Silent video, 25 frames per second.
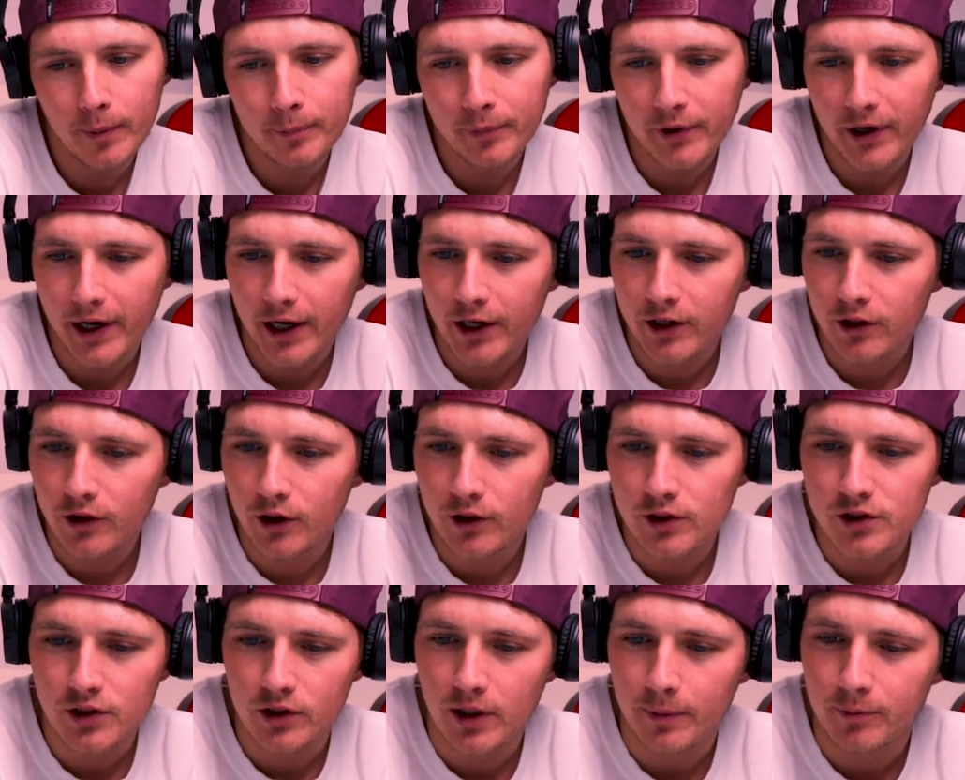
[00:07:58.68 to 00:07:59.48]
we're pretty
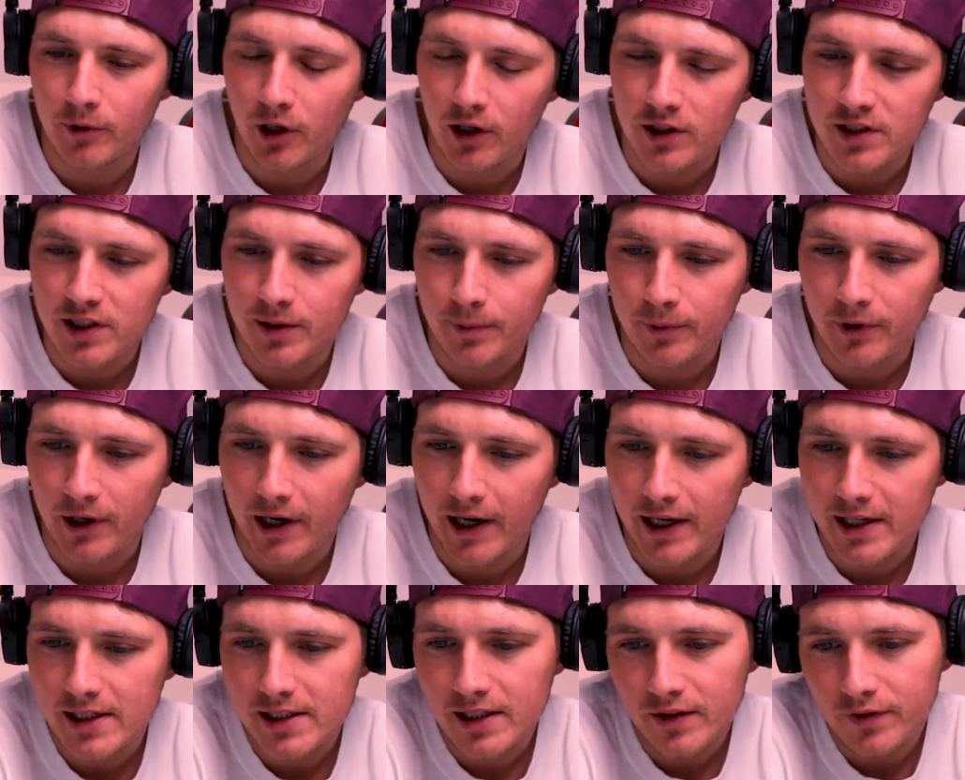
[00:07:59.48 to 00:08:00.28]
new, so I'm not
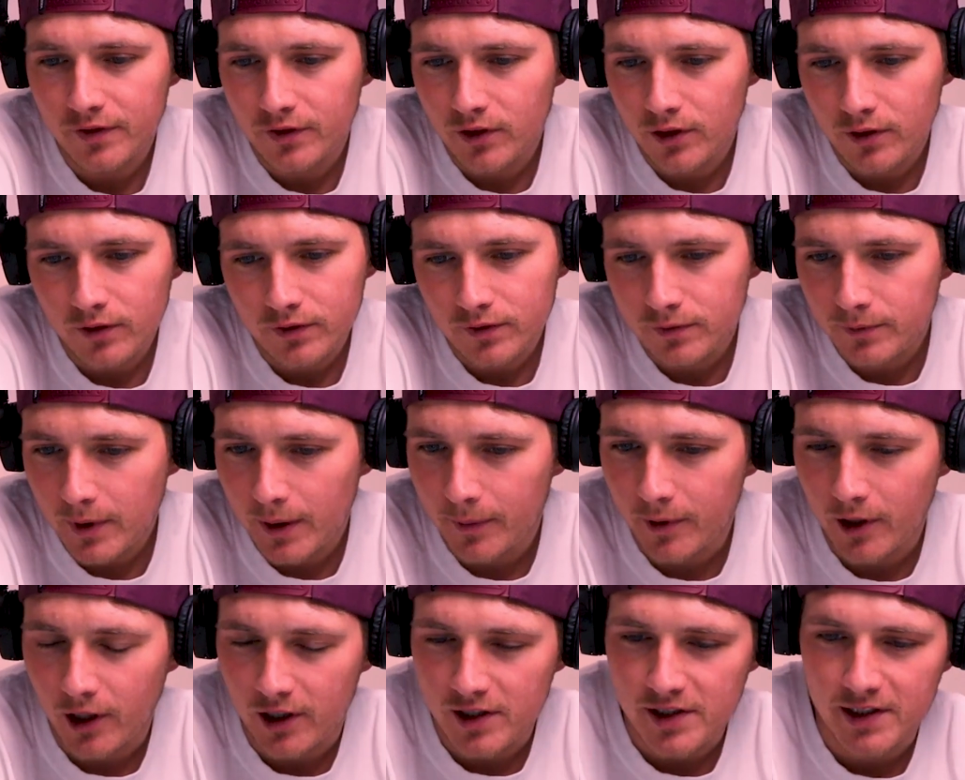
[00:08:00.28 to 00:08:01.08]
surprised if you've
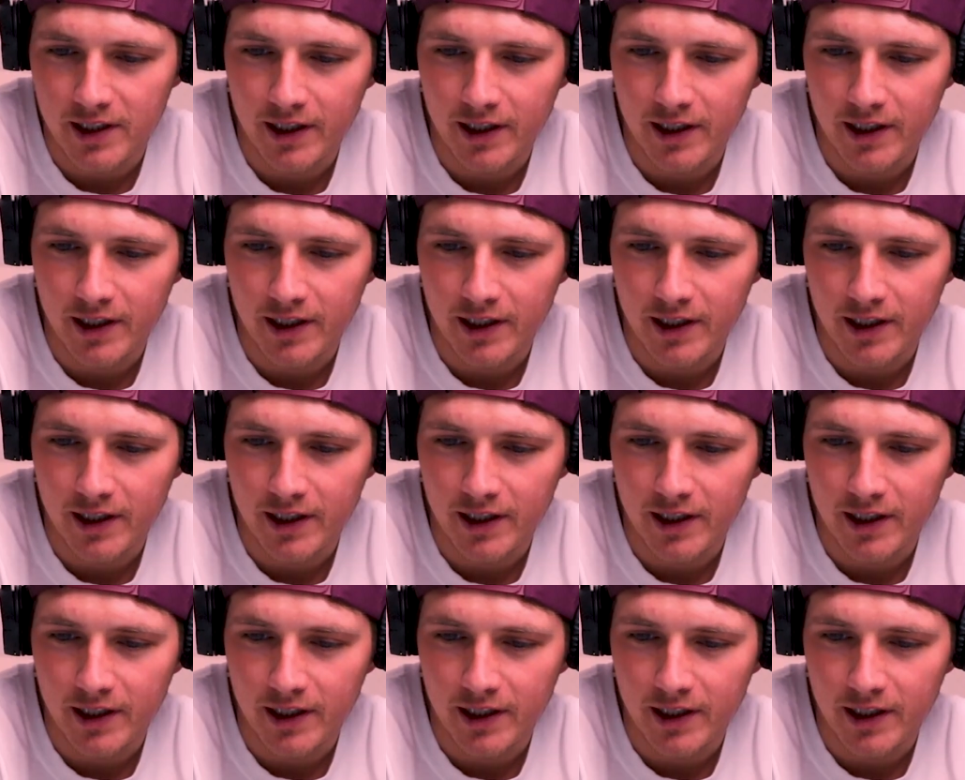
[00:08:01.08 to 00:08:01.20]
maybe not